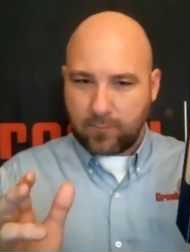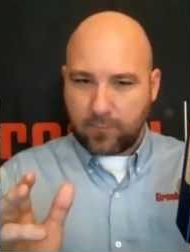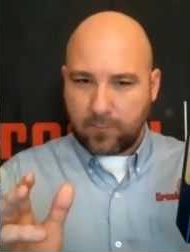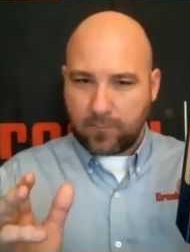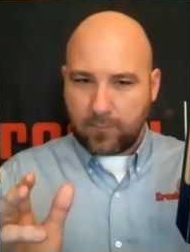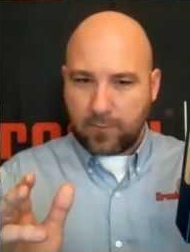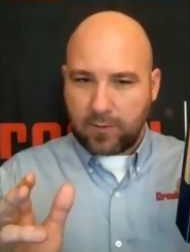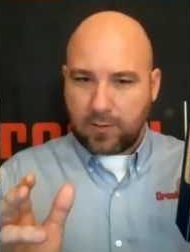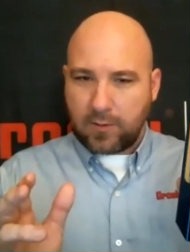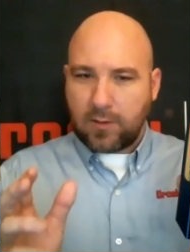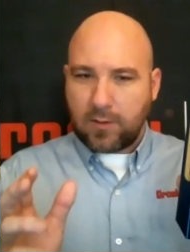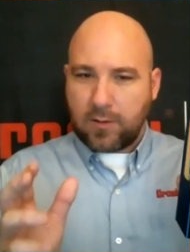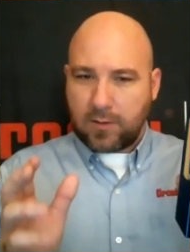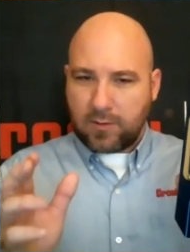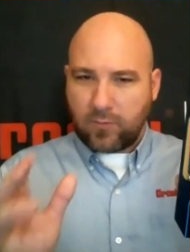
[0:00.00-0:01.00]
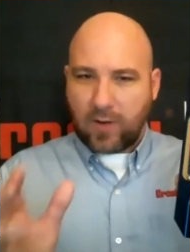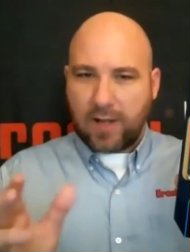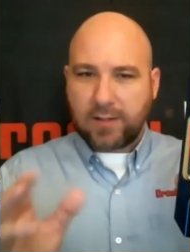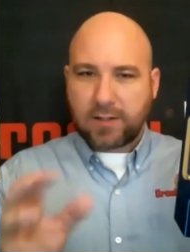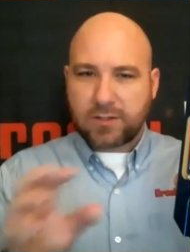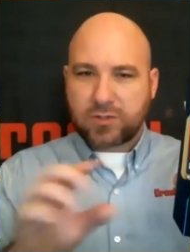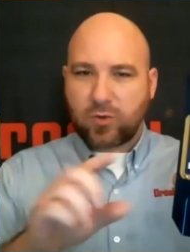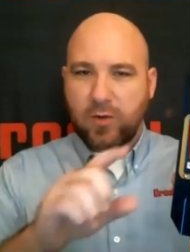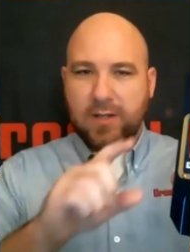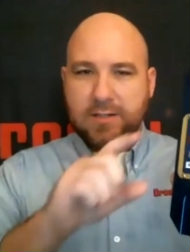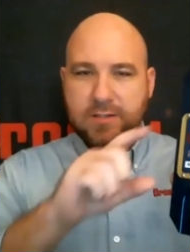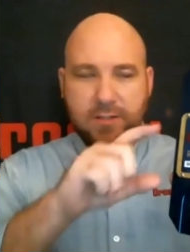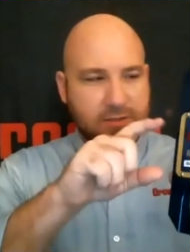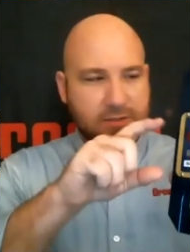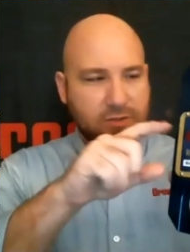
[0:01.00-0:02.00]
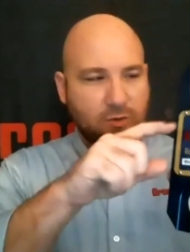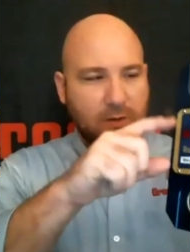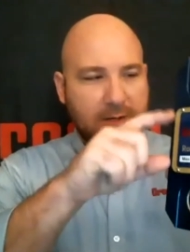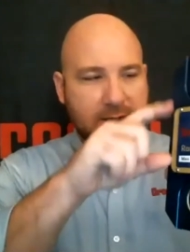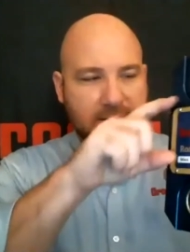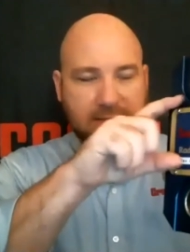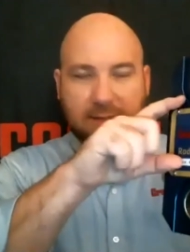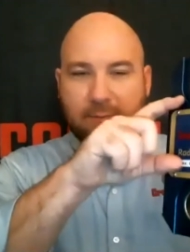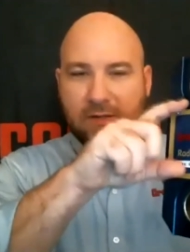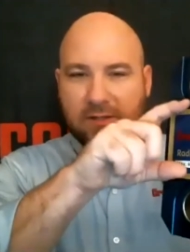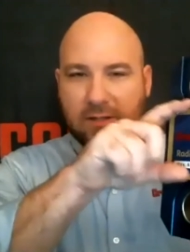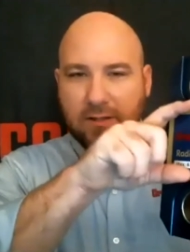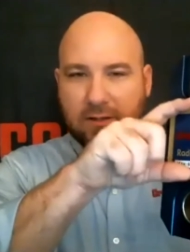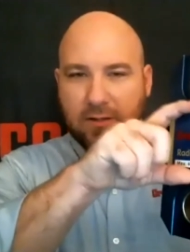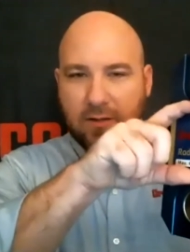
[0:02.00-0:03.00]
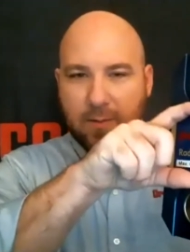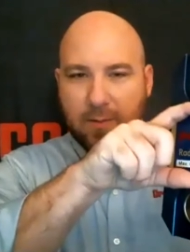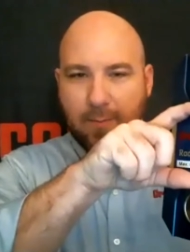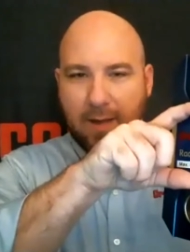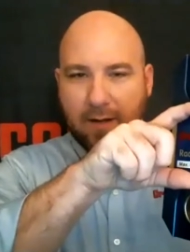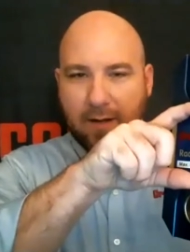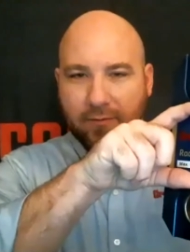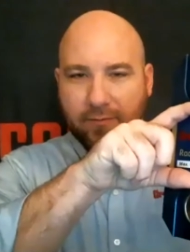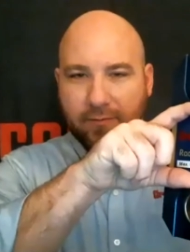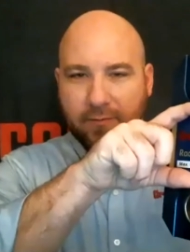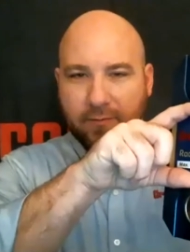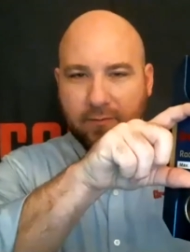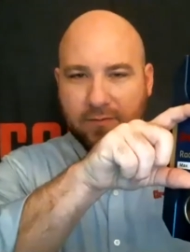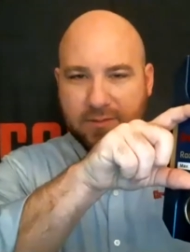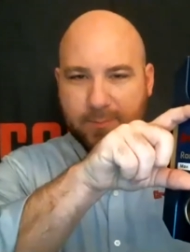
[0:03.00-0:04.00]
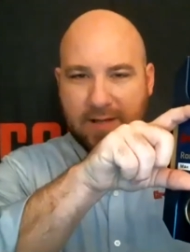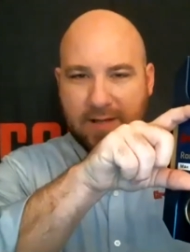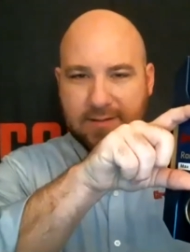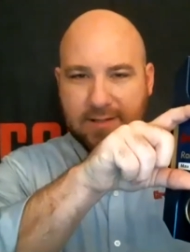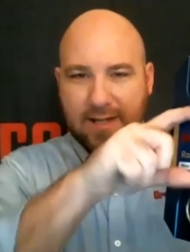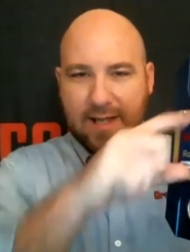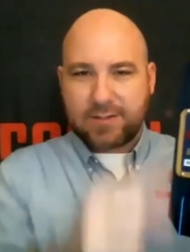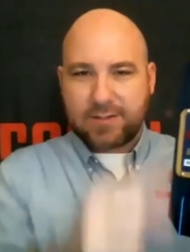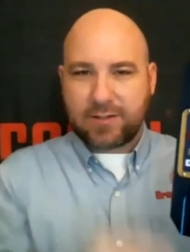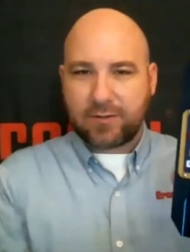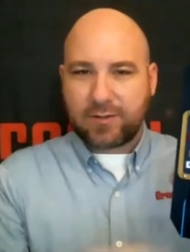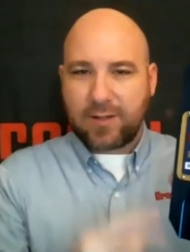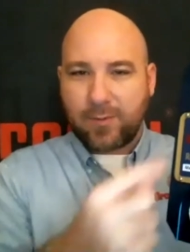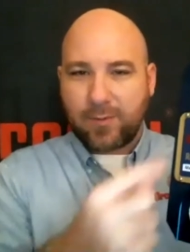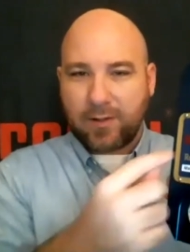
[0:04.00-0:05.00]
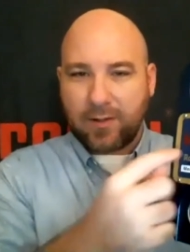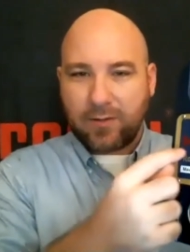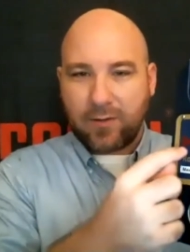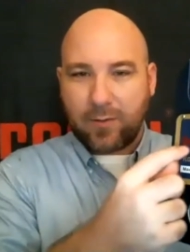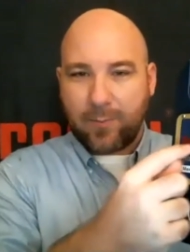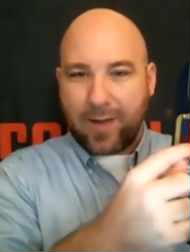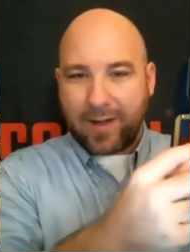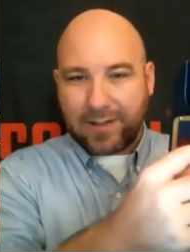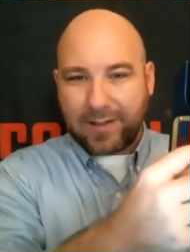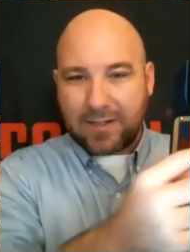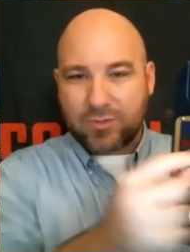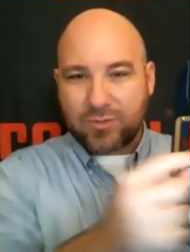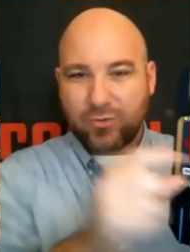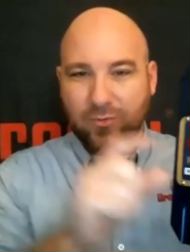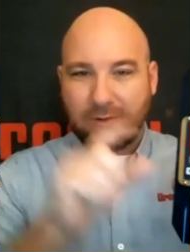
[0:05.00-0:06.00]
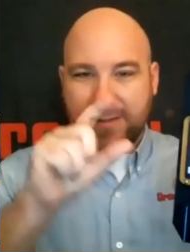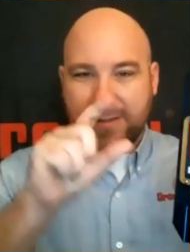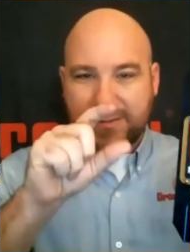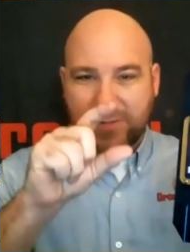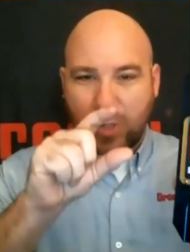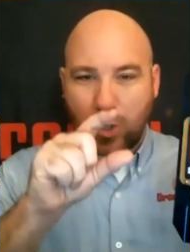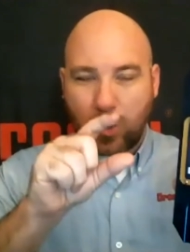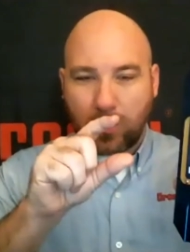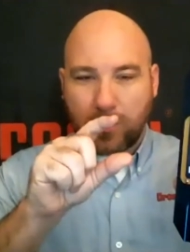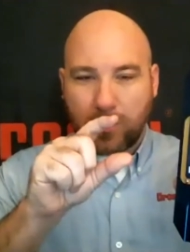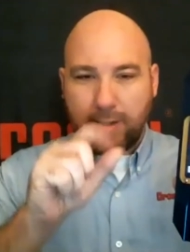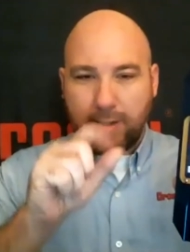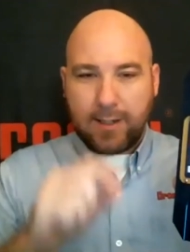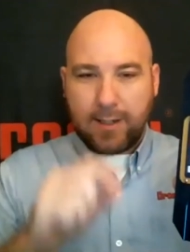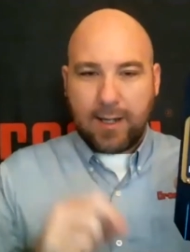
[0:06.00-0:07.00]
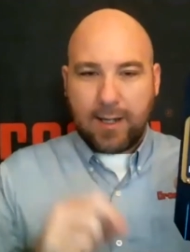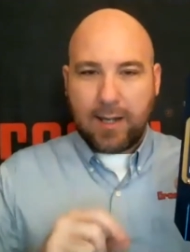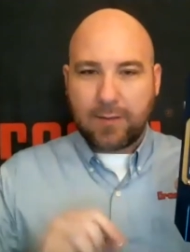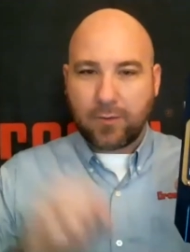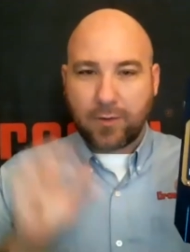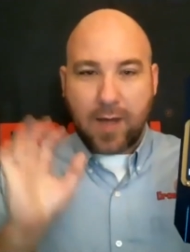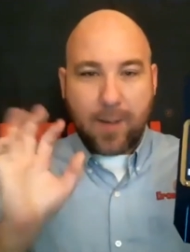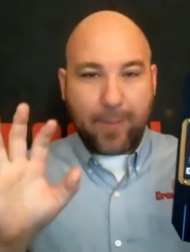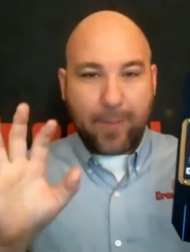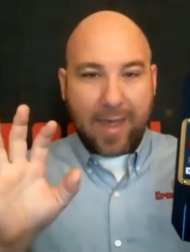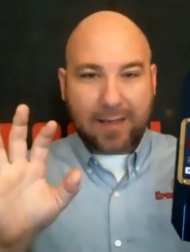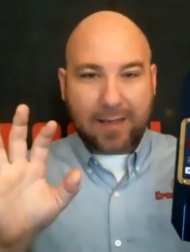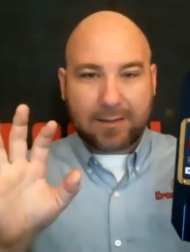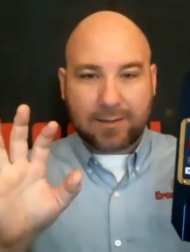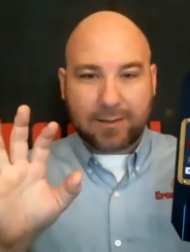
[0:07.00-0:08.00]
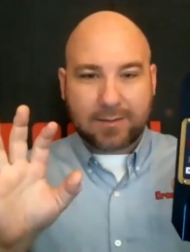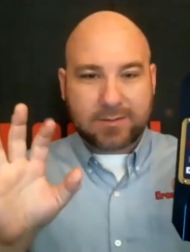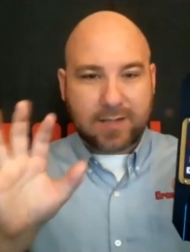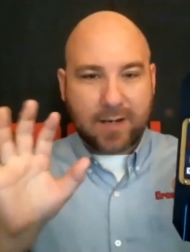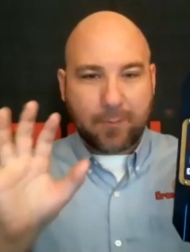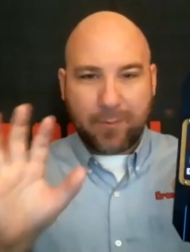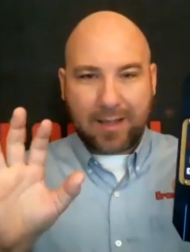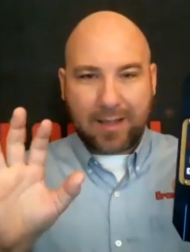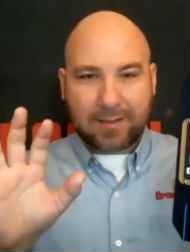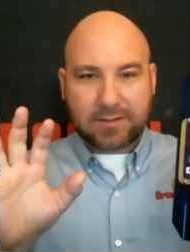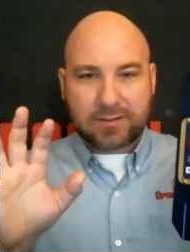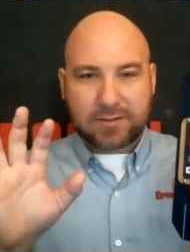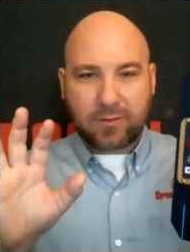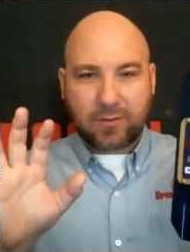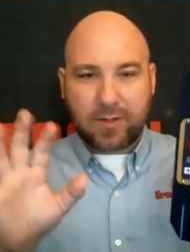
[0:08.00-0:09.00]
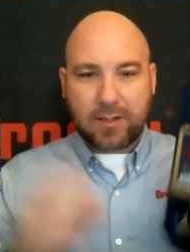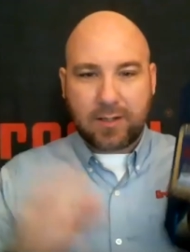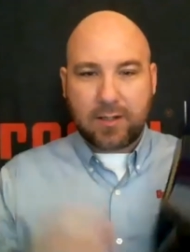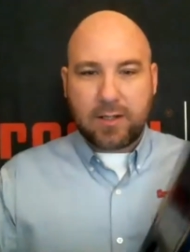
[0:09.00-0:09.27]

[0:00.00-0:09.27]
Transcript: Yeah, right. Right. The screen the screen is limited to the amount of space it has here. Typically, they're about an inch or less tall. Yeah. And you are not backlit. It's not a backlit screen.